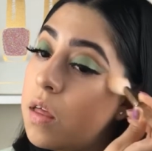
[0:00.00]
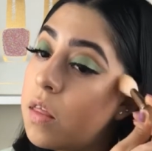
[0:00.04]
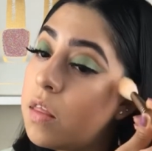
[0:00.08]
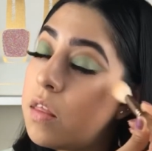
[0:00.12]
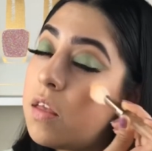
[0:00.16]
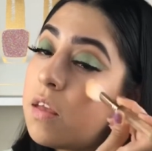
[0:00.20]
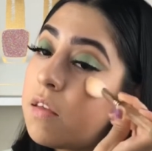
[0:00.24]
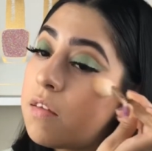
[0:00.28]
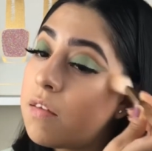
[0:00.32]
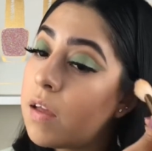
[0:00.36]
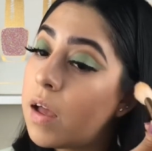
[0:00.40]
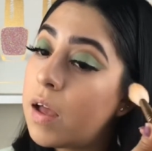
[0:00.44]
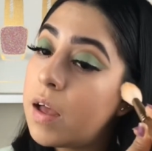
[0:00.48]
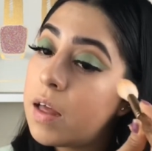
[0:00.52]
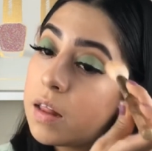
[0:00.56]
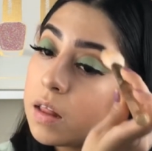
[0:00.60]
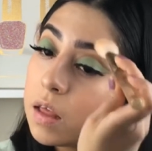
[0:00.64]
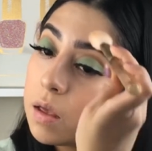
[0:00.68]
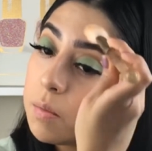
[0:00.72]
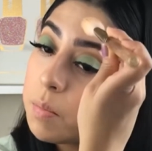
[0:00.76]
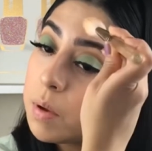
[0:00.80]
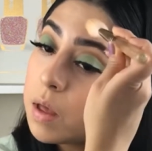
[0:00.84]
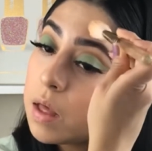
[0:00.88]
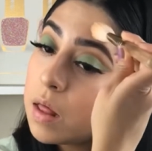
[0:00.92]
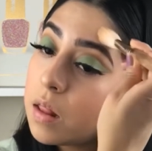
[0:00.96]
this
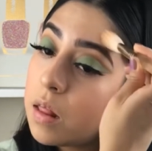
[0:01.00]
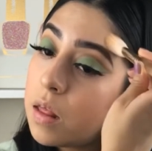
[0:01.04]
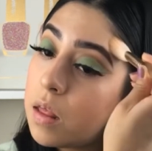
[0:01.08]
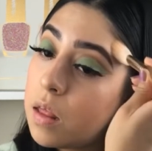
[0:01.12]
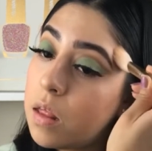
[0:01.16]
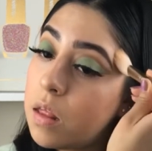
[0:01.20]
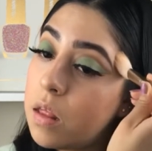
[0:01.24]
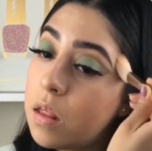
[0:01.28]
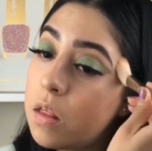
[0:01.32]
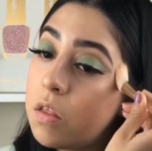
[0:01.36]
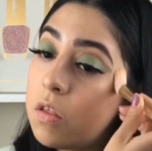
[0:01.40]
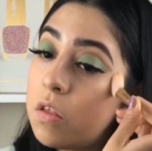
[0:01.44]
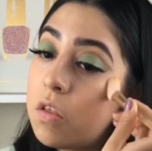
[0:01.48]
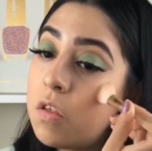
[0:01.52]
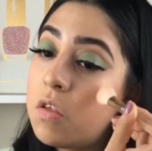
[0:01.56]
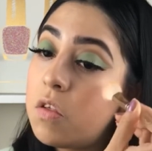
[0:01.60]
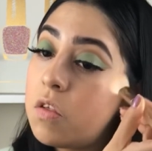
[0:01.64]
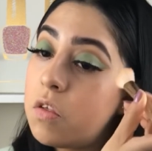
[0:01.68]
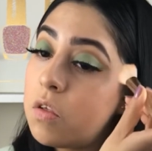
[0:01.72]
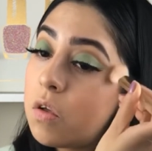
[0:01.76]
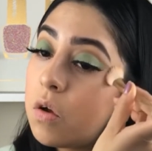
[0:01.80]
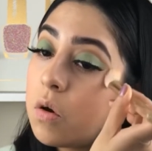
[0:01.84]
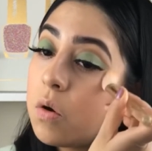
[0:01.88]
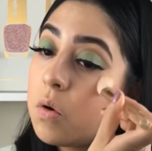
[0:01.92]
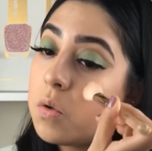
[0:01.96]
highlight palette. It's
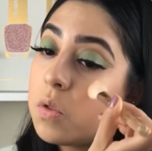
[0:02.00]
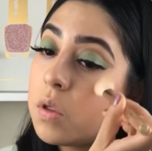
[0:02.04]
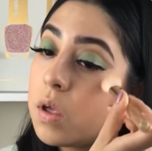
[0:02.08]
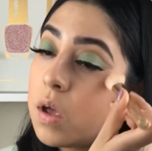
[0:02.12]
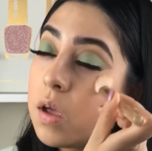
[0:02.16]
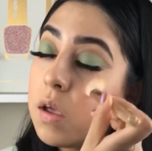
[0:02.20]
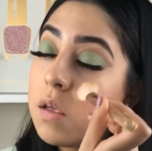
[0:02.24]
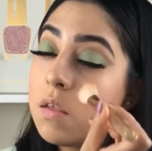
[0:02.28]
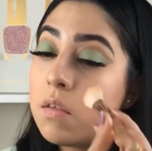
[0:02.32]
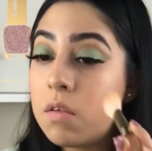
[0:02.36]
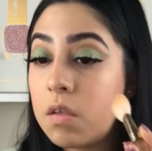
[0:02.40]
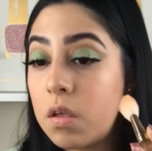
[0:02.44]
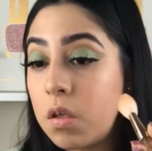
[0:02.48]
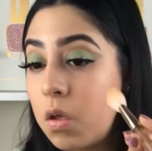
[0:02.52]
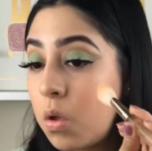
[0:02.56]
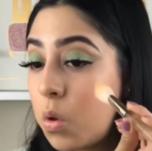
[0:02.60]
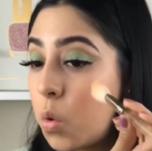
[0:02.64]
so nice.